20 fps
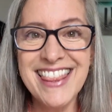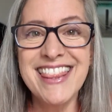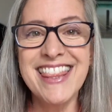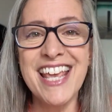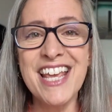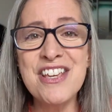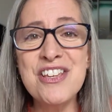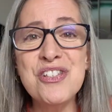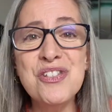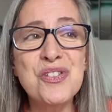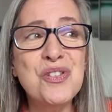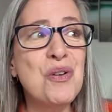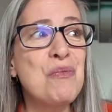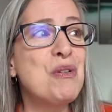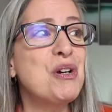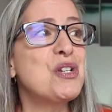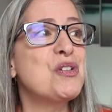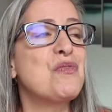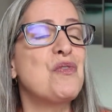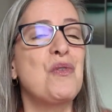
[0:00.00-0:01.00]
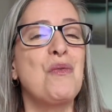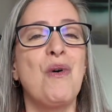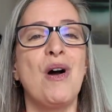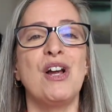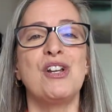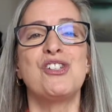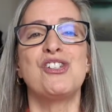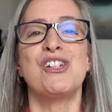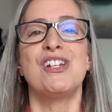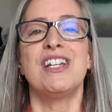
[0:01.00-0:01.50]
Thank you so much for
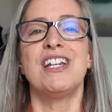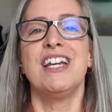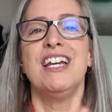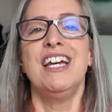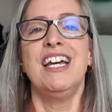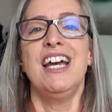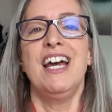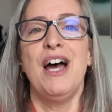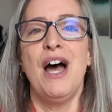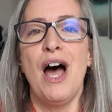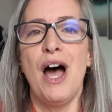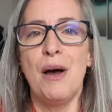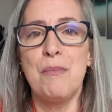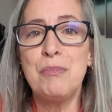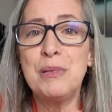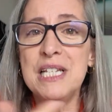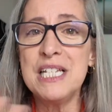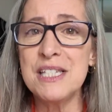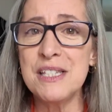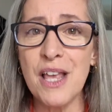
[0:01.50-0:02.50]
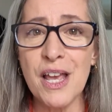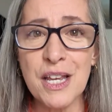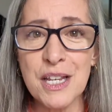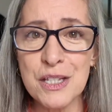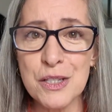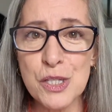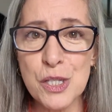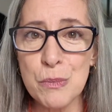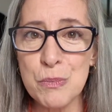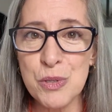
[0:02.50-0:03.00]
watching. Please like
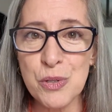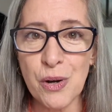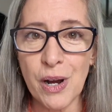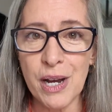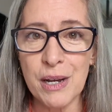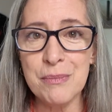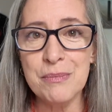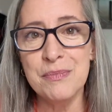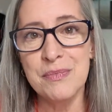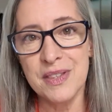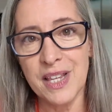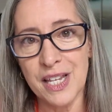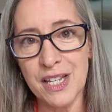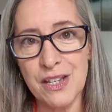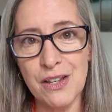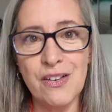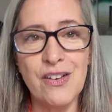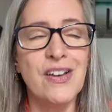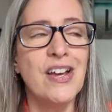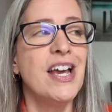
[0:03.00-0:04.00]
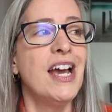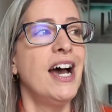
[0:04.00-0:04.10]
and subscribe. Thank you.